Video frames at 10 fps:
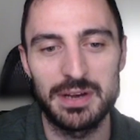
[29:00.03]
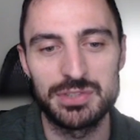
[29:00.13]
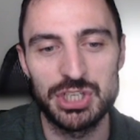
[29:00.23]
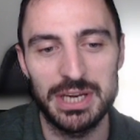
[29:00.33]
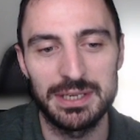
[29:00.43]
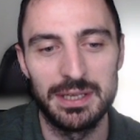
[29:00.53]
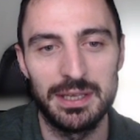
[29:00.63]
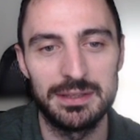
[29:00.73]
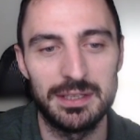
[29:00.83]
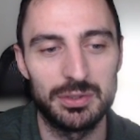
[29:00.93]
check, and
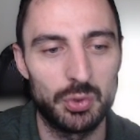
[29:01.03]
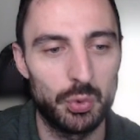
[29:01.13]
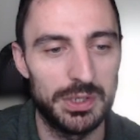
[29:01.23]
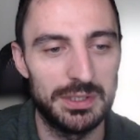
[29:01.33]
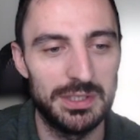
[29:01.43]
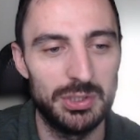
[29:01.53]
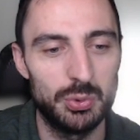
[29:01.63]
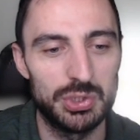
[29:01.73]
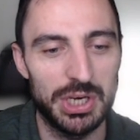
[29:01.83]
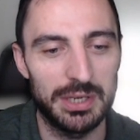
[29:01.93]
then queen e2
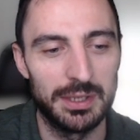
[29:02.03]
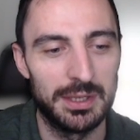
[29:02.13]
check,